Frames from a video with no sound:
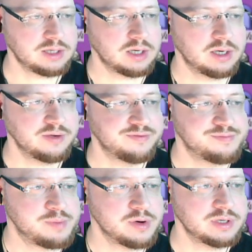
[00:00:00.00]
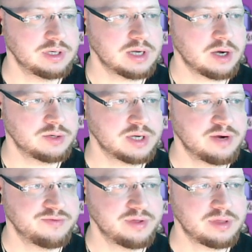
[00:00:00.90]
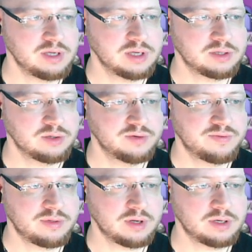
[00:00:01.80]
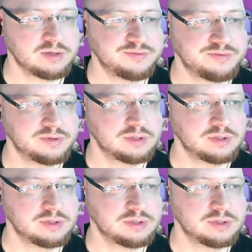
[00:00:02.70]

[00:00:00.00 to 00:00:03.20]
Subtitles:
I've pointed out everything I could have thought of